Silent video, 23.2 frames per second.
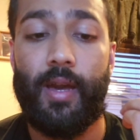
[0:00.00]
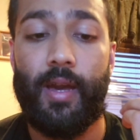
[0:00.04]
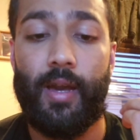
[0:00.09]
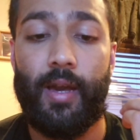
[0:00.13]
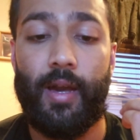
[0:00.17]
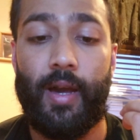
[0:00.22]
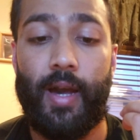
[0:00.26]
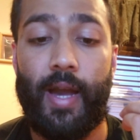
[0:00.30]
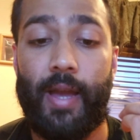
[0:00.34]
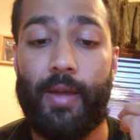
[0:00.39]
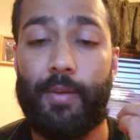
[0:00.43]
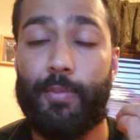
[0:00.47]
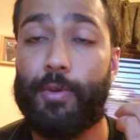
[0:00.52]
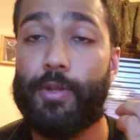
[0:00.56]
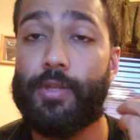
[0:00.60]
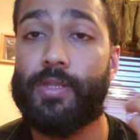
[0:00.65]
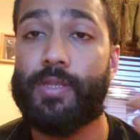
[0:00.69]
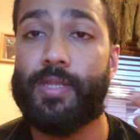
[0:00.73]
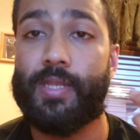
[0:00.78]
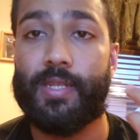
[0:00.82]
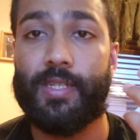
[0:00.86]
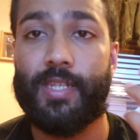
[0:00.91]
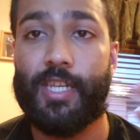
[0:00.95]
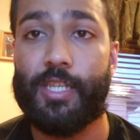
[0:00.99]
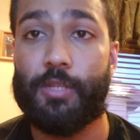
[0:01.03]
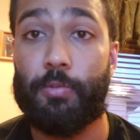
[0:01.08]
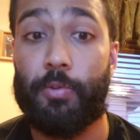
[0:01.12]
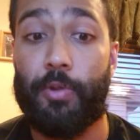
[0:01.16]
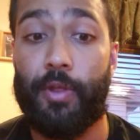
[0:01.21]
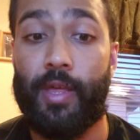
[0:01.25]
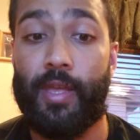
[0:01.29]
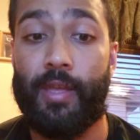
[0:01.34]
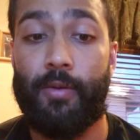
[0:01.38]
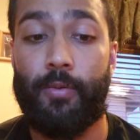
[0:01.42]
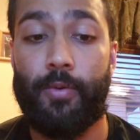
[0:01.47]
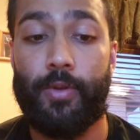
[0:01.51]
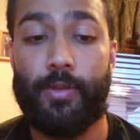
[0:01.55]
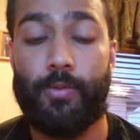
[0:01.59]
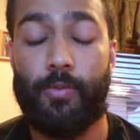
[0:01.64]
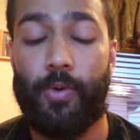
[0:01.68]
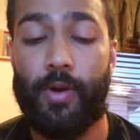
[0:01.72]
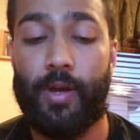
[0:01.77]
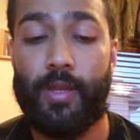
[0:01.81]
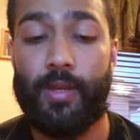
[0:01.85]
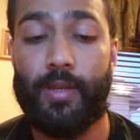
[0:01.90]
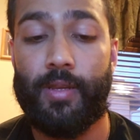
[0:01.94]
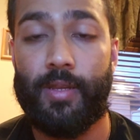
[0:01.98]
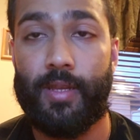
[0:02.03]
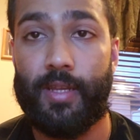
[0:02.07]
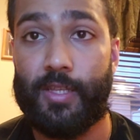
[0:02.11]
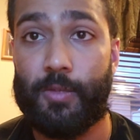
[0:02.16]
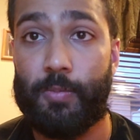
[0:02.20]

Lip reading: I would suggest playing with one,